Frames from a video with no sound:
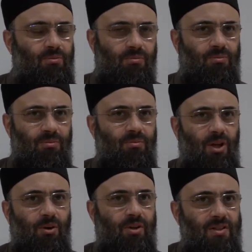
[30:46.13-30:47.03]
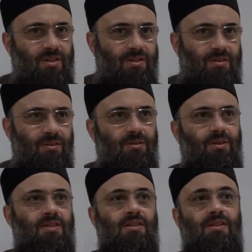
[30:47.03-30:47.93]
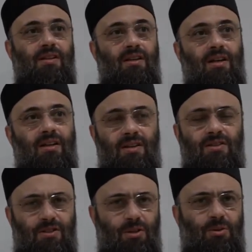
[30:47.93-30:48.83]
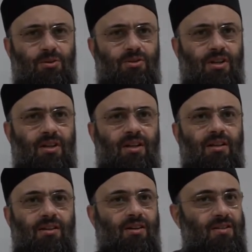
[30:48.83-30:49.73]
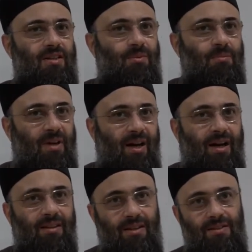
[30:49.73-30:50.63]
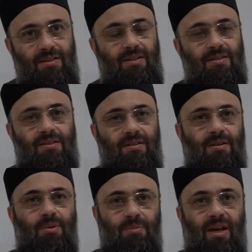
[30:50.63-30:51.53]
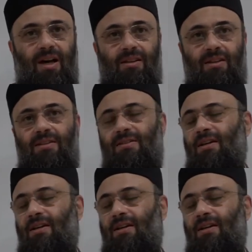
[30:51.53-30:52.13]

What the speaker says: no, this is huge. There is something behind this. There's something beyond this.